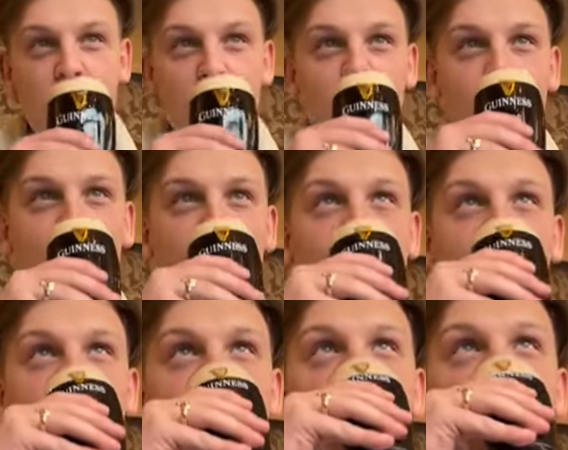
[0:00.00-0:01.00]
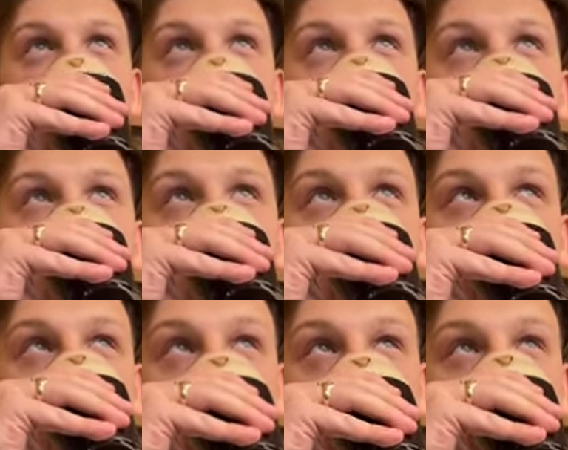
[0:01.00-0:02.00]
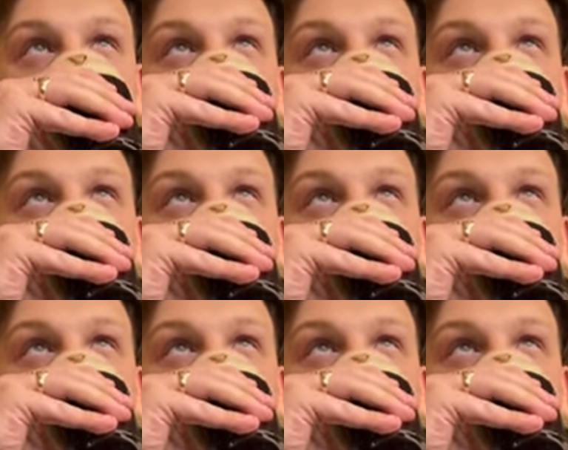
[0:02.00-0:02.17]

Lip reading: [no speech]